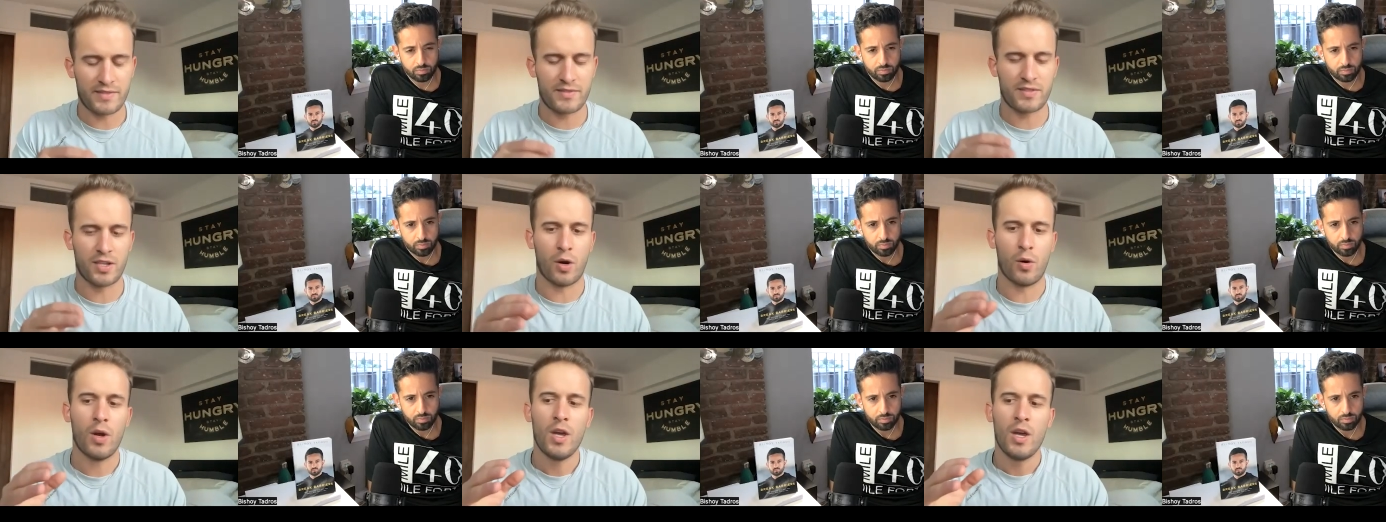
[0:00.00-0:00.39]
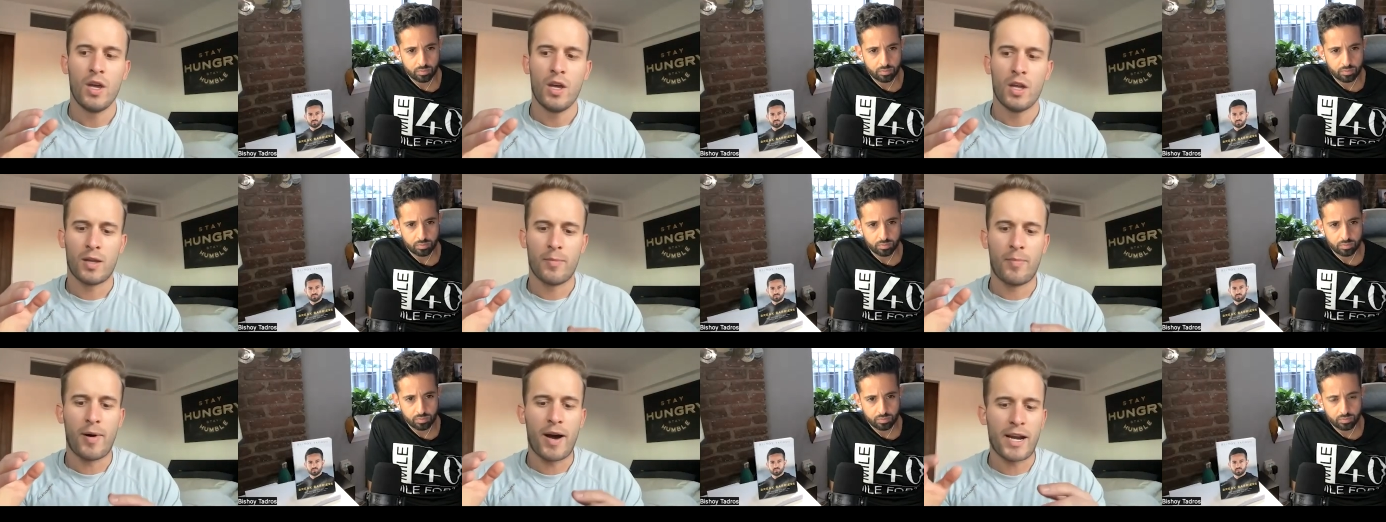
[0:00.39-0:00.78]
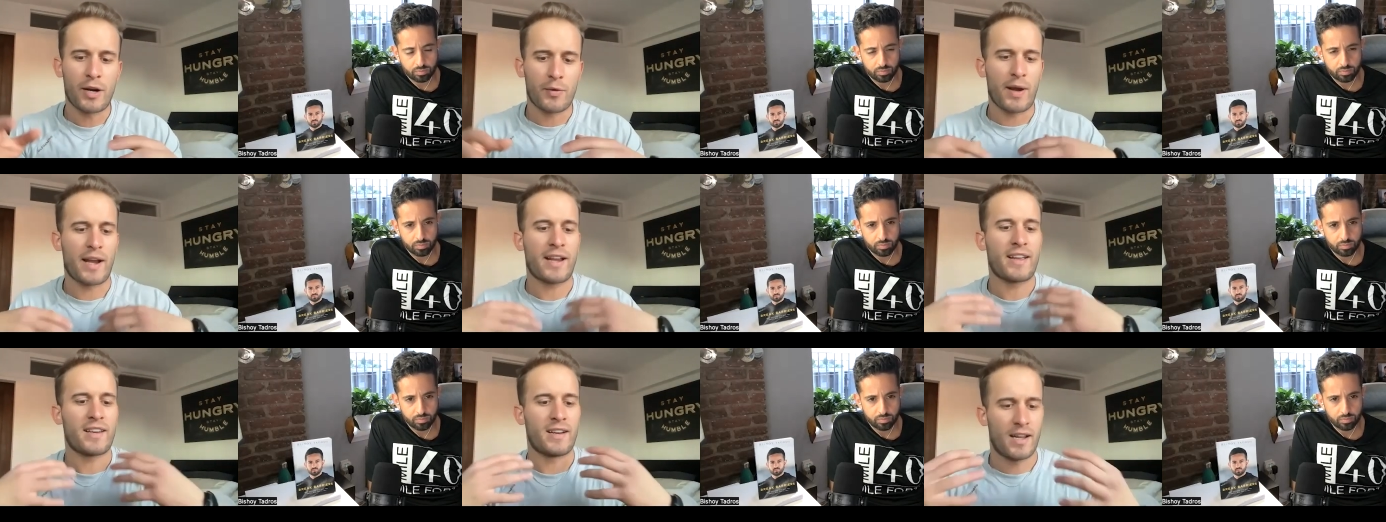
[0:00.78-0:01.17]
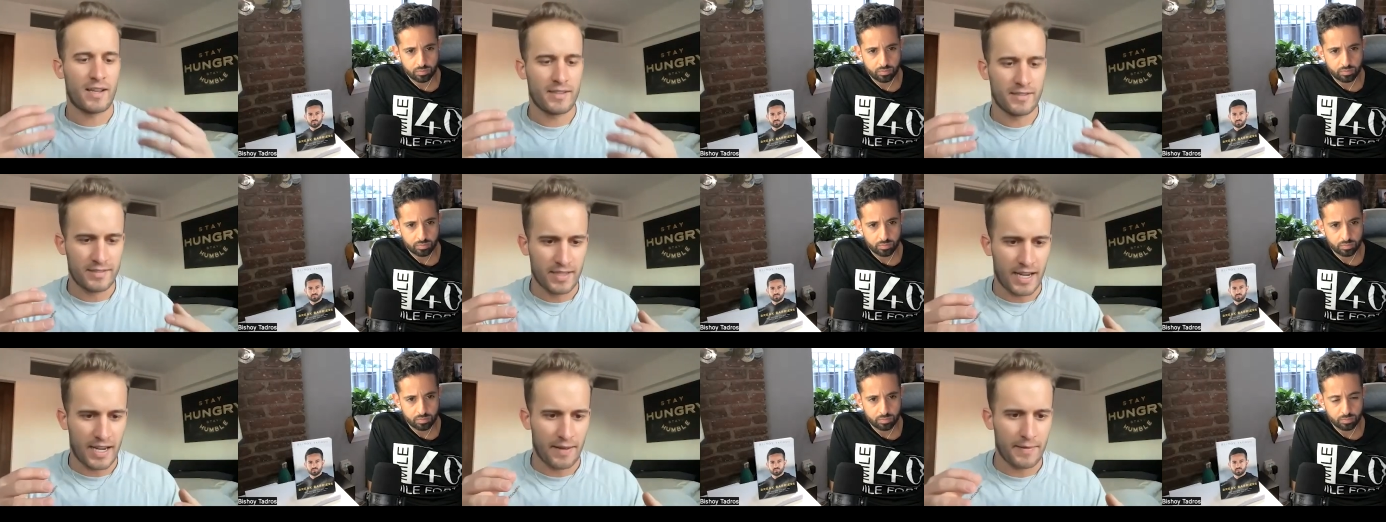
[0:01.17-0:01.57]
Speaker 1: So the body
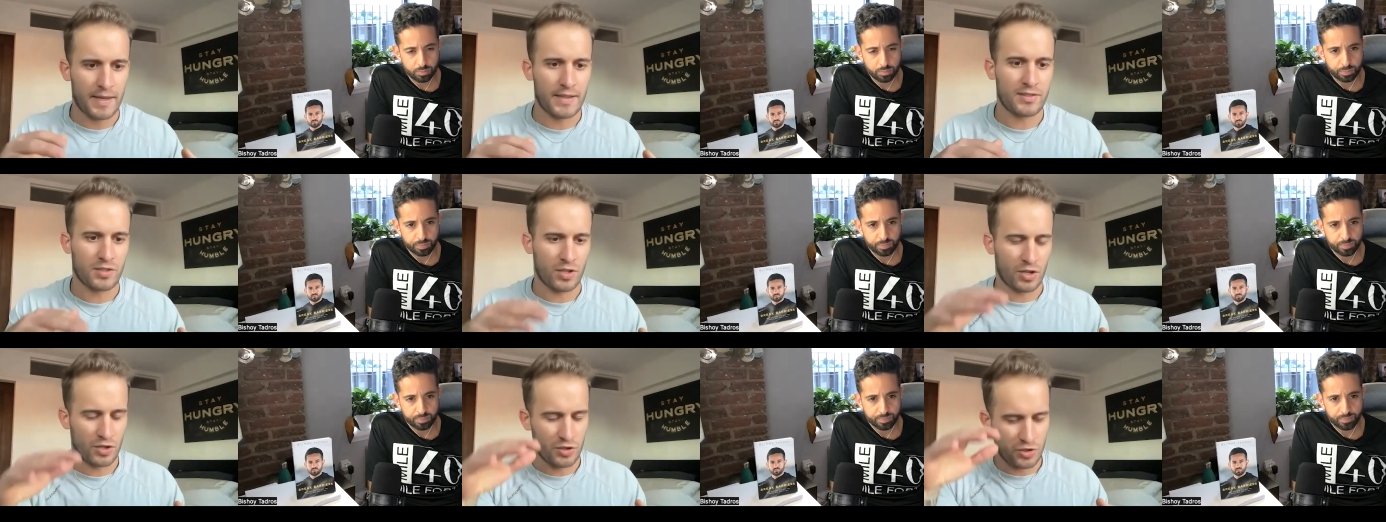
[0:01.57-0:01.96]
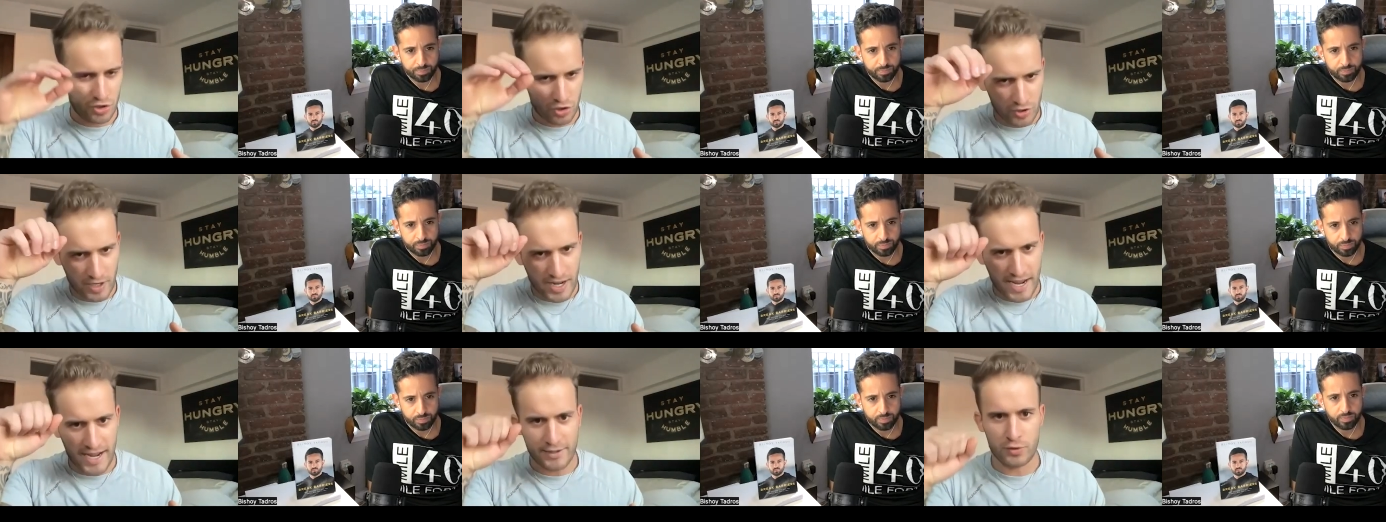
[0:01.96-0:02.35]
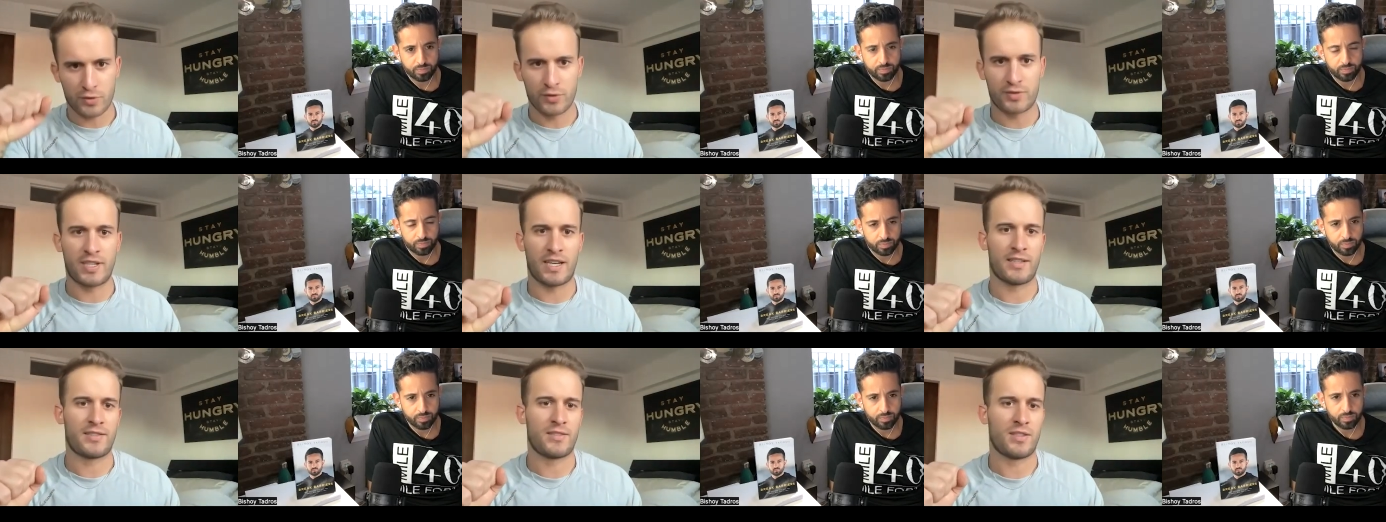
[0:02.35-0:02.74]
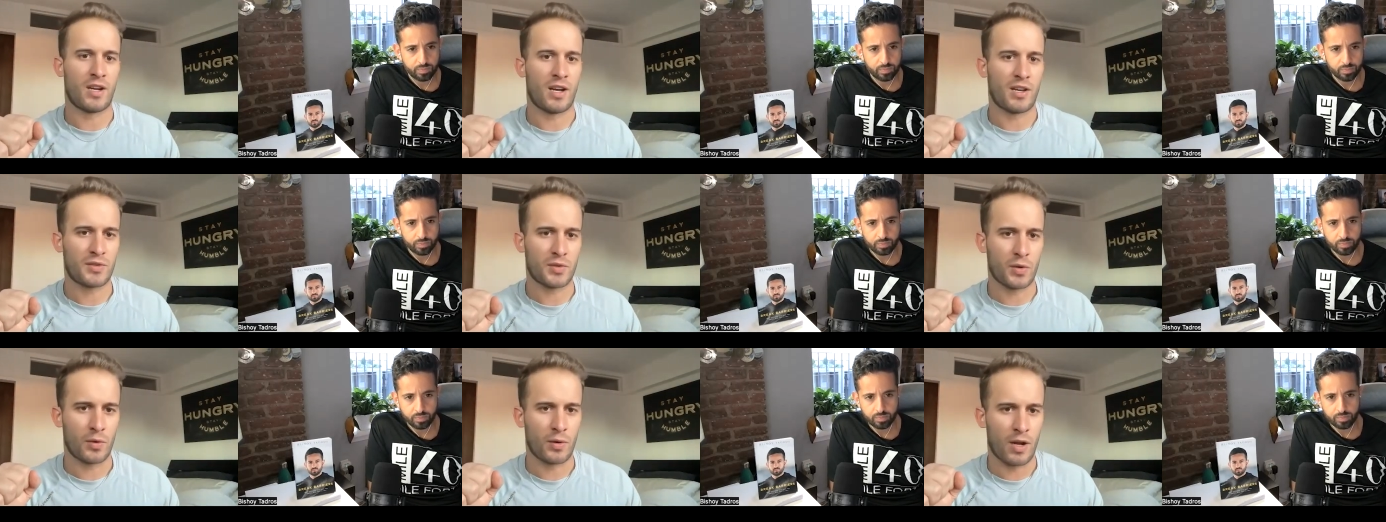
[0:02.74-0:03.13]
recognizes that, it turns your natural
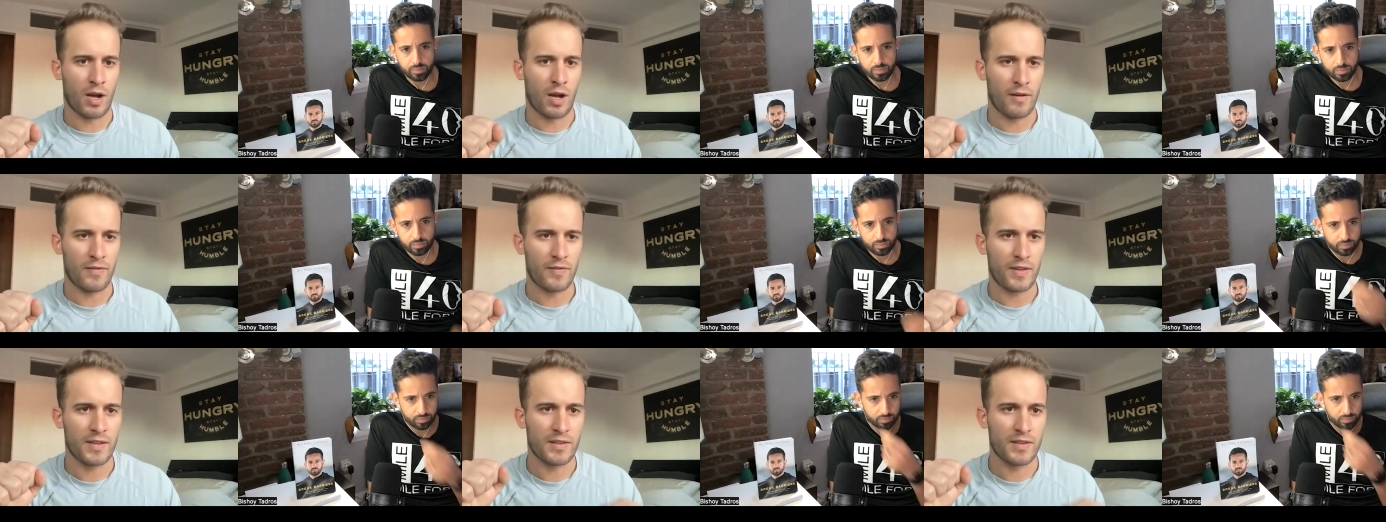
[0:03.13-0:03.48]
testosterone off.